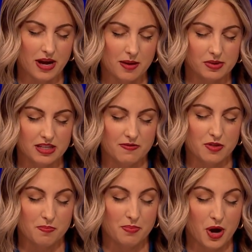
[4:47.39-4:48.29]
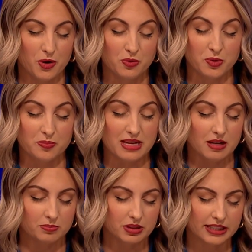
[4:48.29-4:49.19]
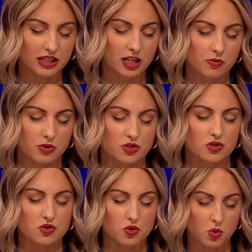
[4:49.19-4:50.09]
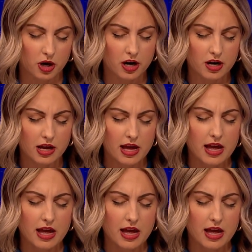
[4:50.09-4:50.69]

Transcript: I believe the bone will be completely restored,